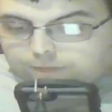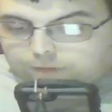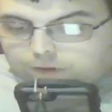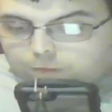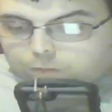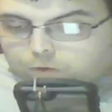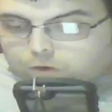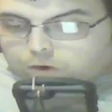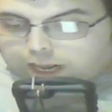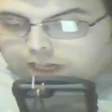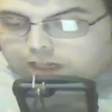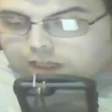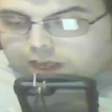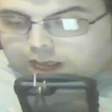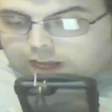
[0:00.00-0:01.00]
The
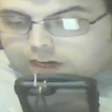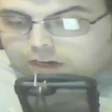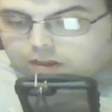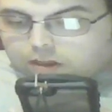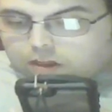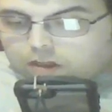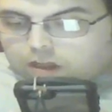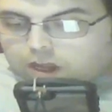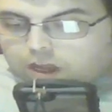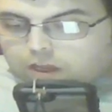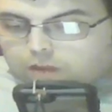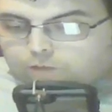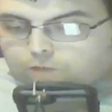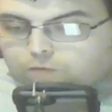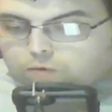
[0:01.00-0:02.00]
Walking Dead,
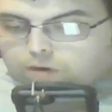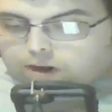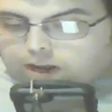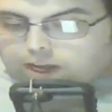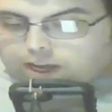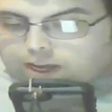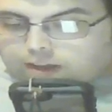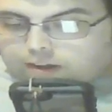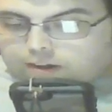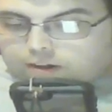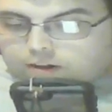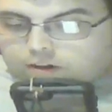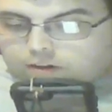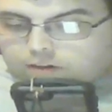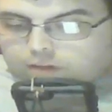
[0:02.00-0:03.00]
Season 3.
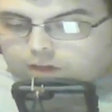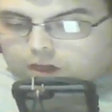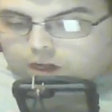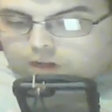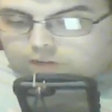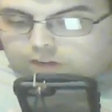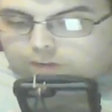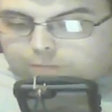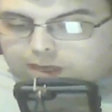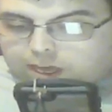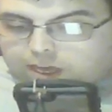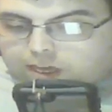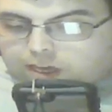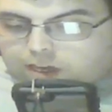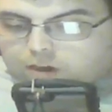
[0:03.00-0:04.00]
After
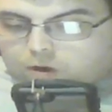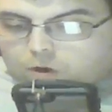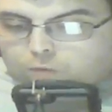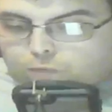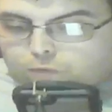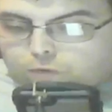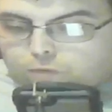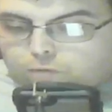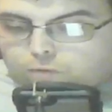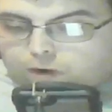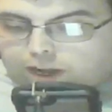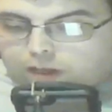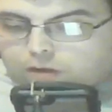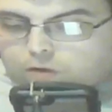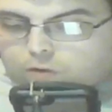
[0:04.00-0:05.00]
being gone from
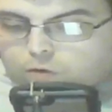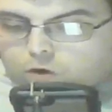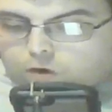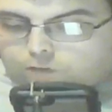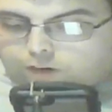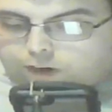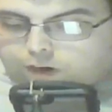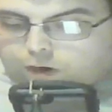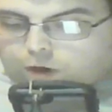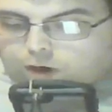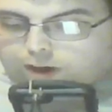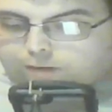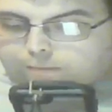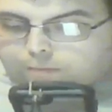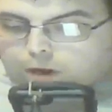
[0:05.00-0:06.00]
Rick's group for
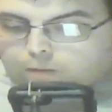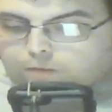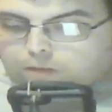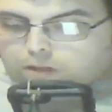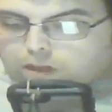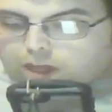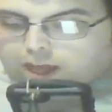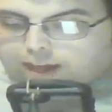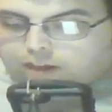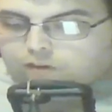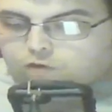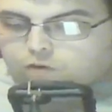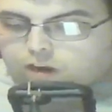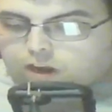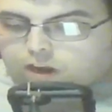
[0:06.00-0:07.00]
nine months,
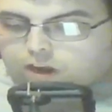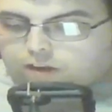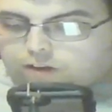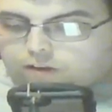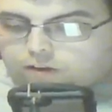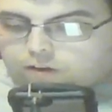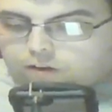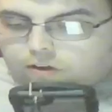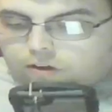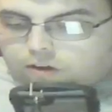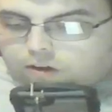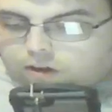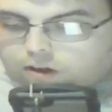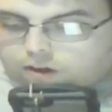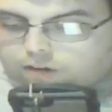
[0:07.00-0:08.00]
Andrea
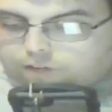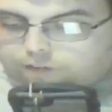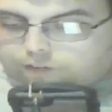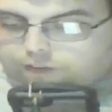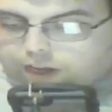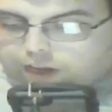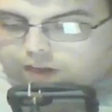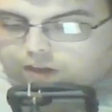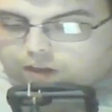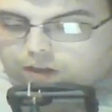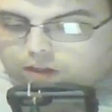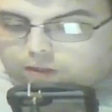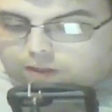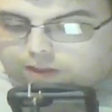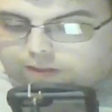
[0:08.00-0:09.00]

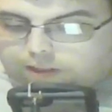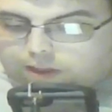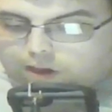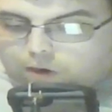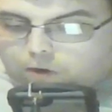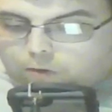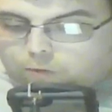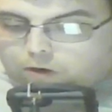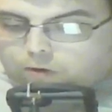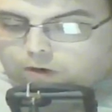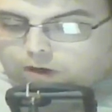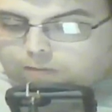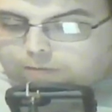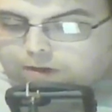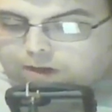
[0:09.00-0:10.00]
figures that they'll
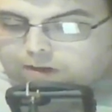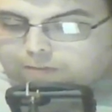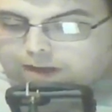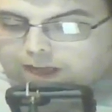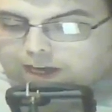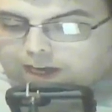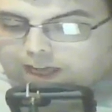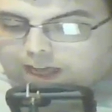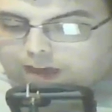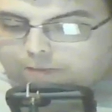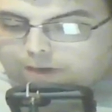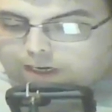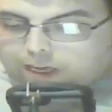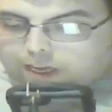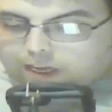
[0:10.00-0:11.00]
welcome her back
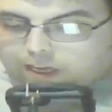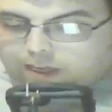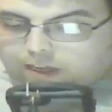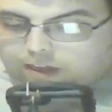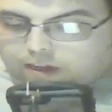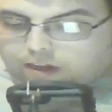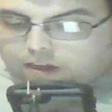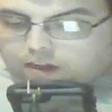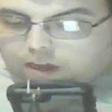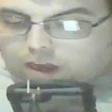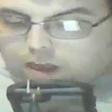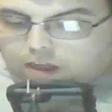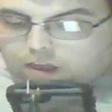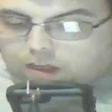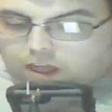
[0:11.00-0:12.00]
happily.
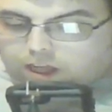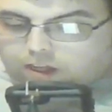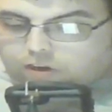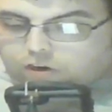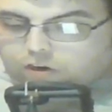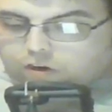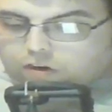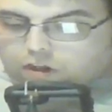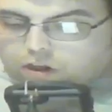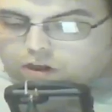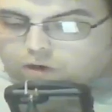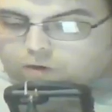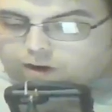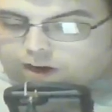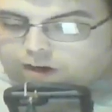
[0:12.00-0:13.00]
Instead, due to
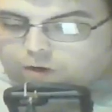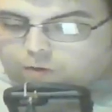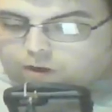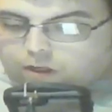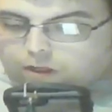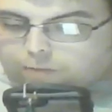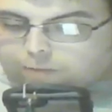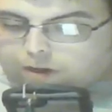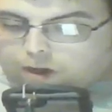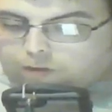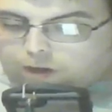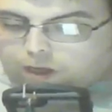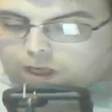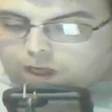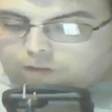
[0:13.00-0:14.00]
her ignorance about
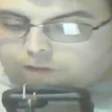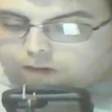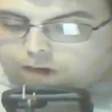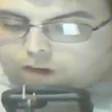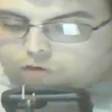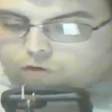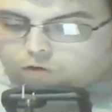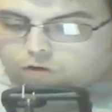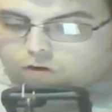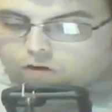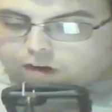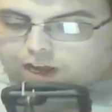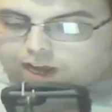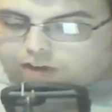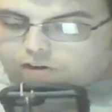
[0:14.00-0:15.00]
the governor's true
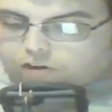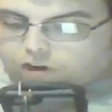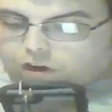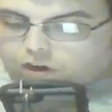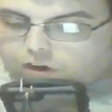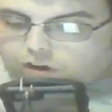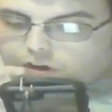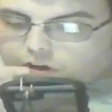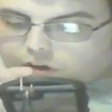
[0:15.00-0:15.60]
nature,